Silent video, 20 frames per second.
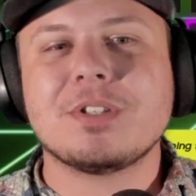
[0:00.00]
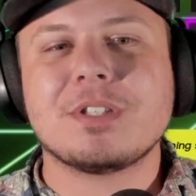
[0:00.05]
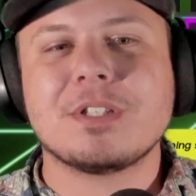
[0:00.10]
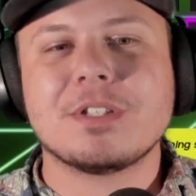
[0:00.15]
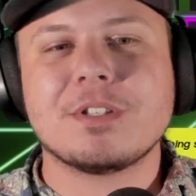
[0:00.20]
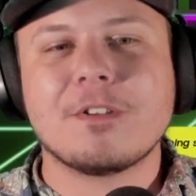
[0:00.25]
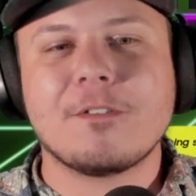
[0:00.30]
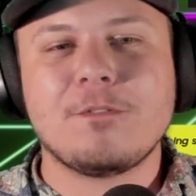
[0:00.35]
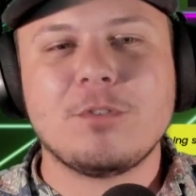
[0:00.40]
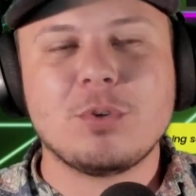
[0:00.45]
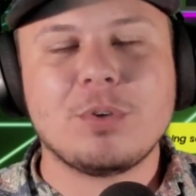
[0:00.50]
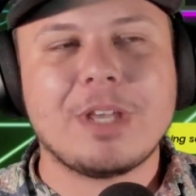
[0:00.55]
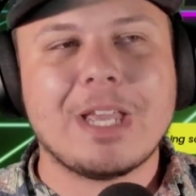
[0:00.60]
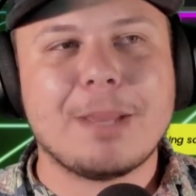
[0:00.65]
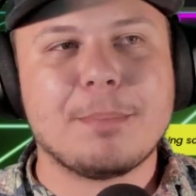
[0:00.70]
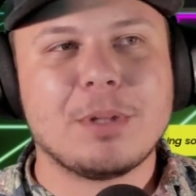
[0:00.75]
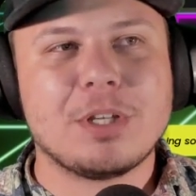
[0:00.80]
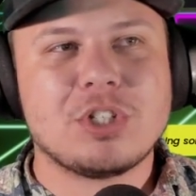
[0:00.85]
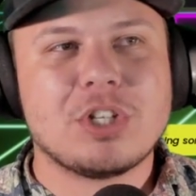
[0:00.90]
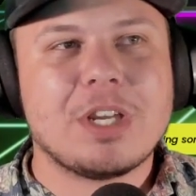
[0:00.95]
a few
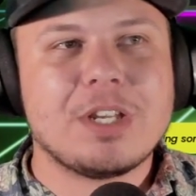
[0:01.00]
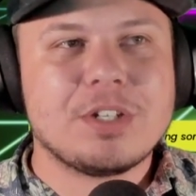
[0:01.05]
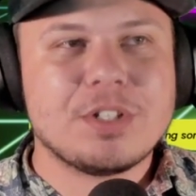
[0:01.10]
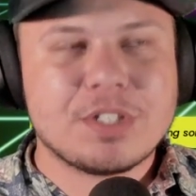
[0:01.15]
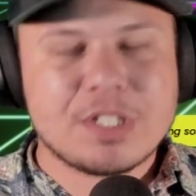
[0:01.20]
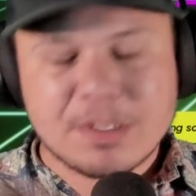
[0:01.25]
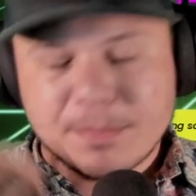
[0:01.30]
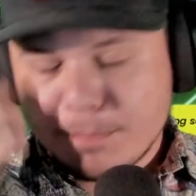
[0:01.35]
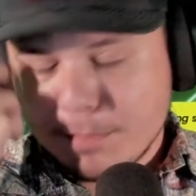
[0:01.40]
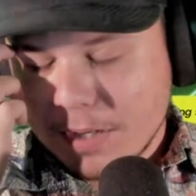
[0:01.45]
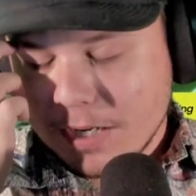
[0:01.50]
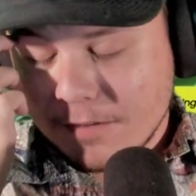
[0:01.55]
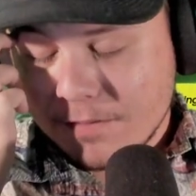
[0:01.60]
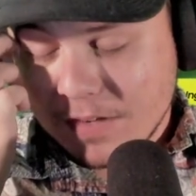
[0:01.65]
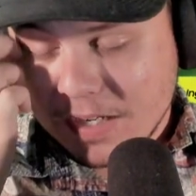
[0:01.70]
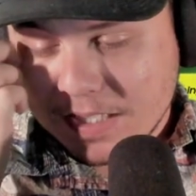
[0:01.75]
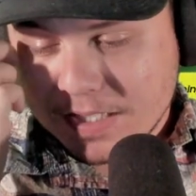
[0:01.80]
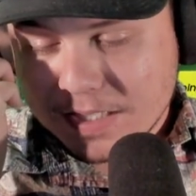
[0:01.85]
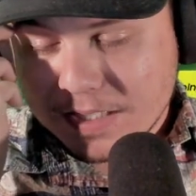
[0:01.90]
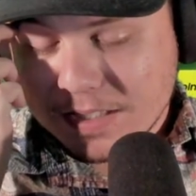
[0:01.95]
gameplay changes, some bug
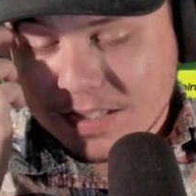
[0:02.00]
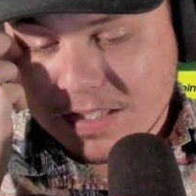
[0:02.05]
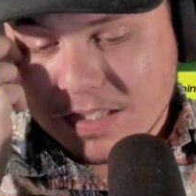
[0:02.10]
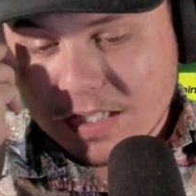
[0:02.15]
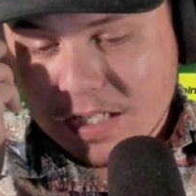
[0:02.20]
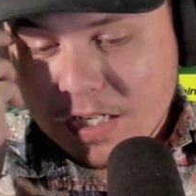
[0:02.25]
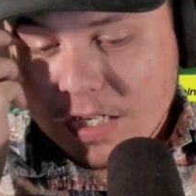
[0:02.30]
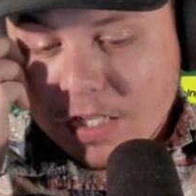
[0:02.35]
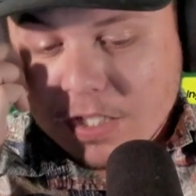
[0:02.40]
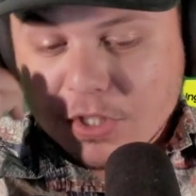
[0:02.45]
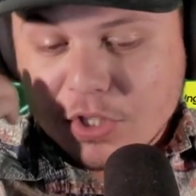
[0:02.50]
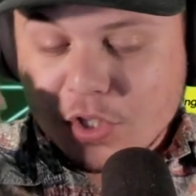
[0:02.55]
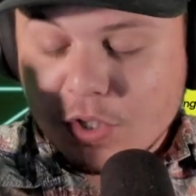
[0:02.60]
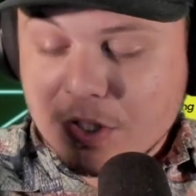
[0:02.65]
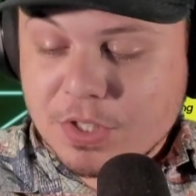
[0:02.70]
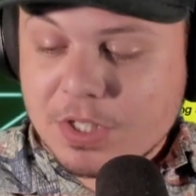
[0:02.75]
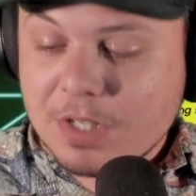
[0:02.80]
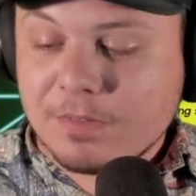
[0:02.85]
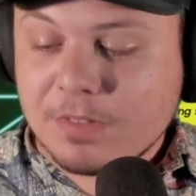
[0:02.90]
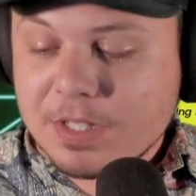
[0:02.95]
fixes, good
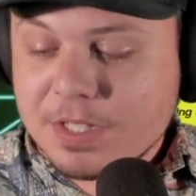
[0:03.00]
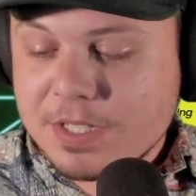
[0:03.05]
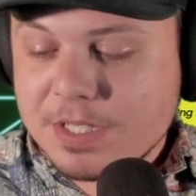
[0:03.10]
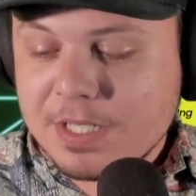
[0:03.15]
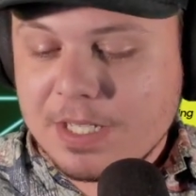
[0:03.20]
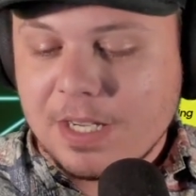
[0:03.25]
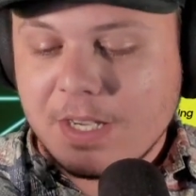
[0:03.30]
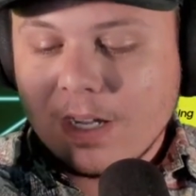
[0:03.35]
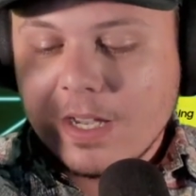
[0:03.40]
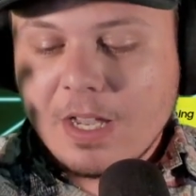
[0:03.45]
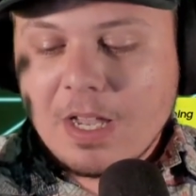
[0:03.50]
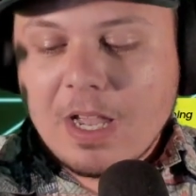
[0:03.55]
stuff to see.